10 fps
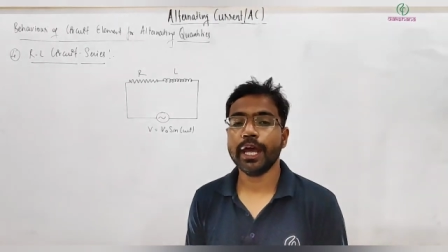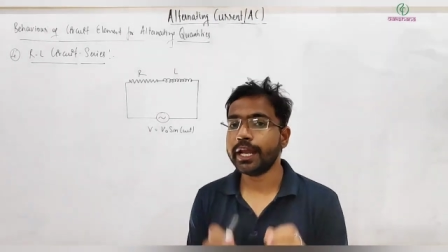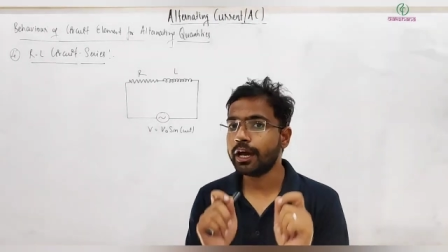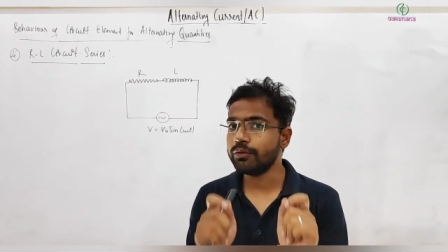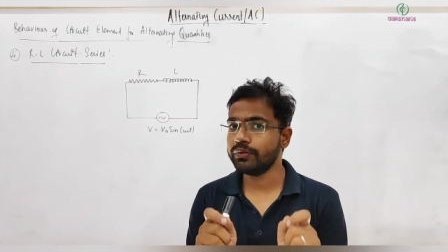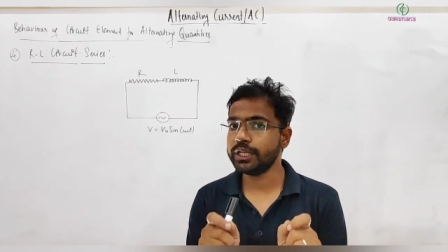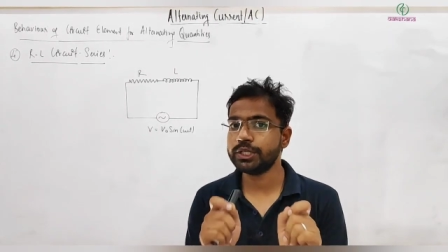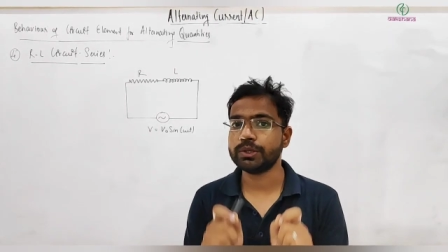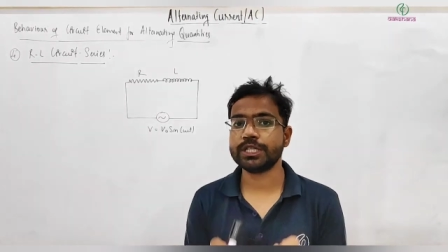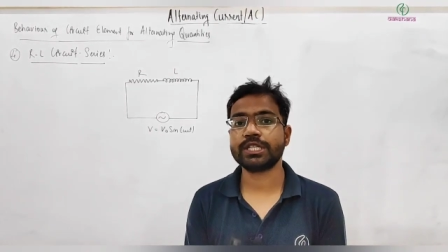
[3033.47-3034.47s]
Now we need
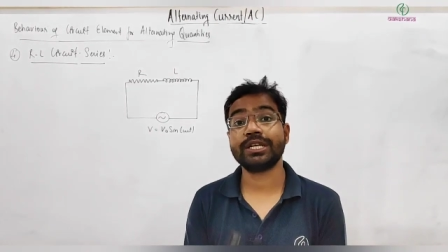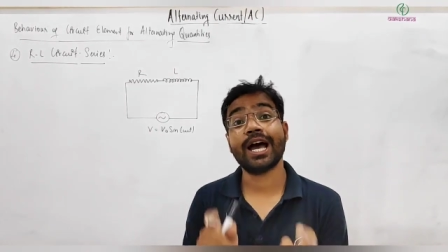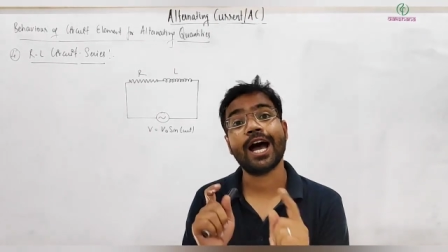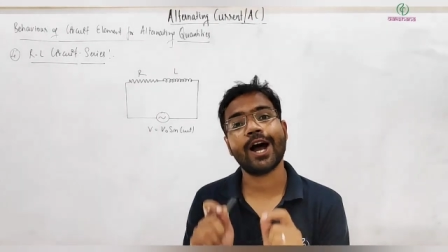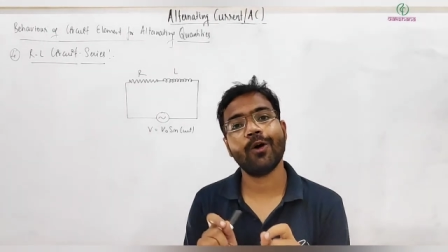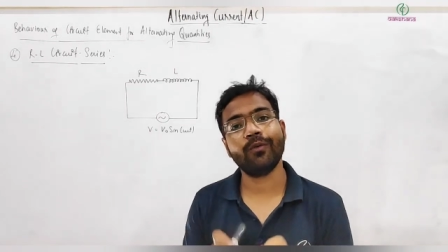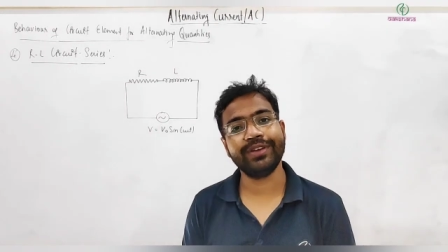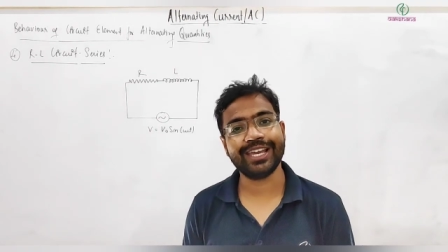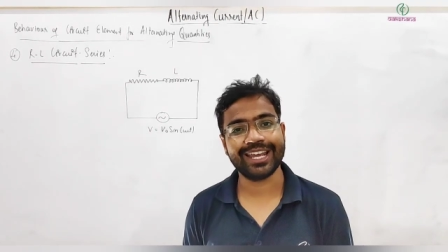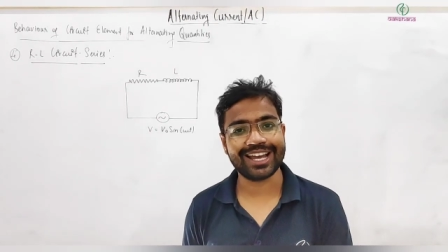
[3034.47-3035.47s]
to understand how
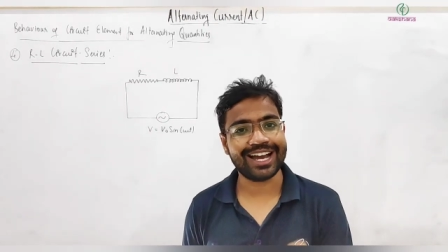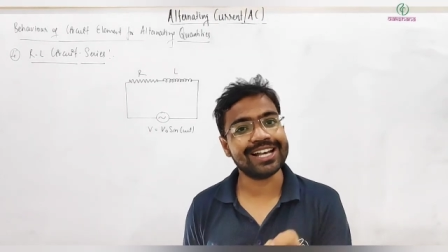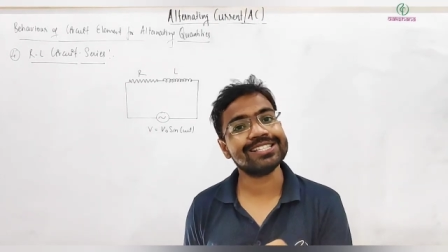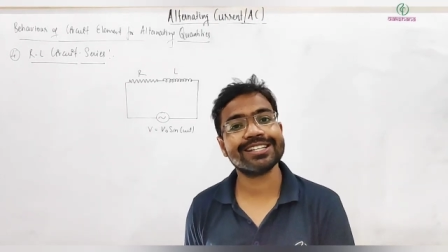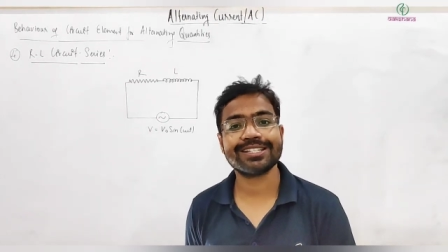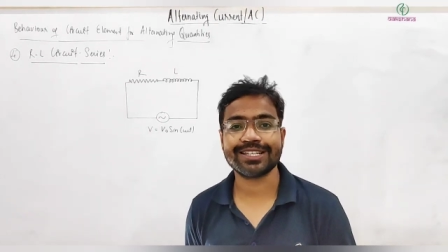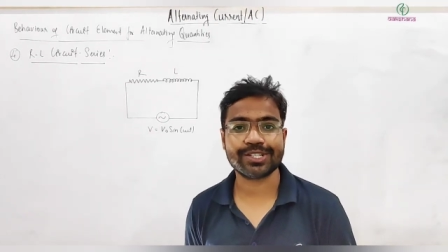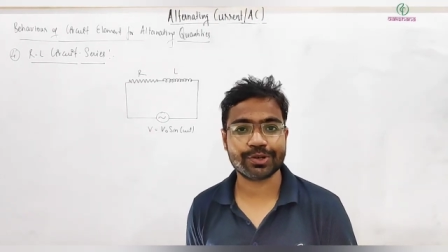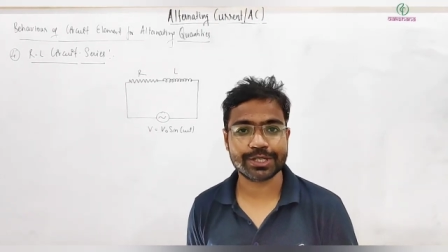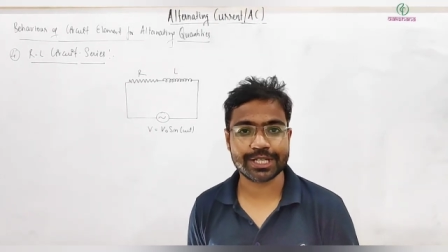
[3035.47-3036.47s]
we can answer
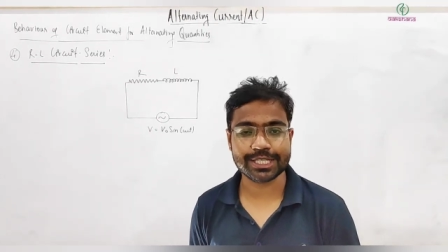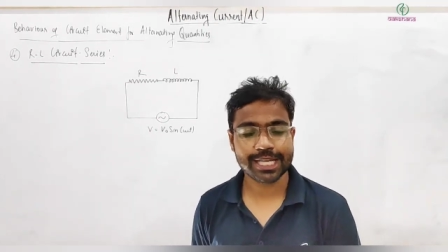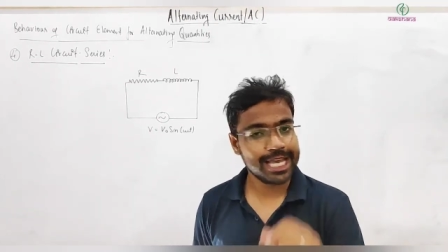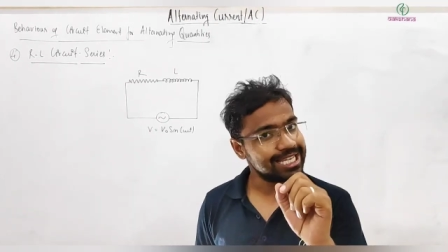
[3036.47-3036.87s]
such questions.